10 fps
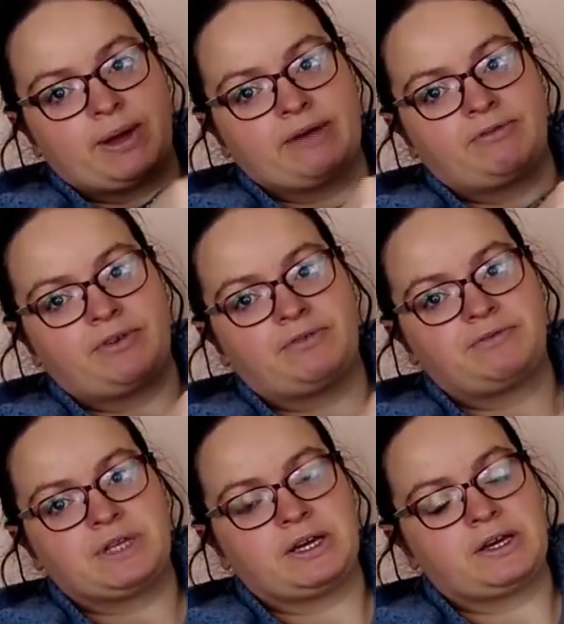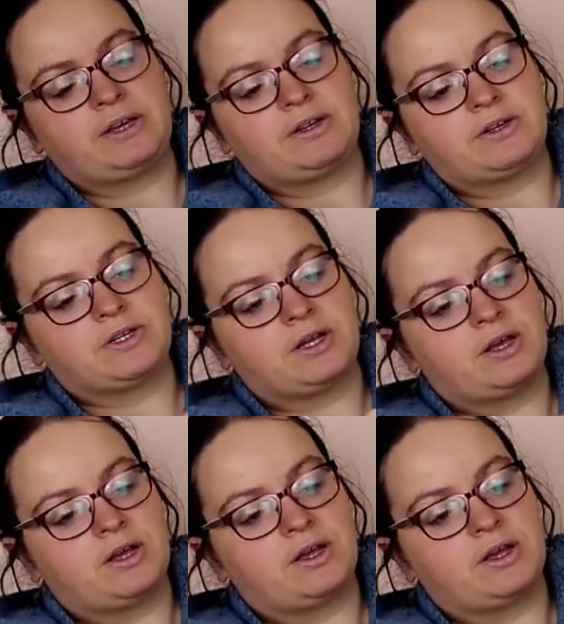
pound fifty each,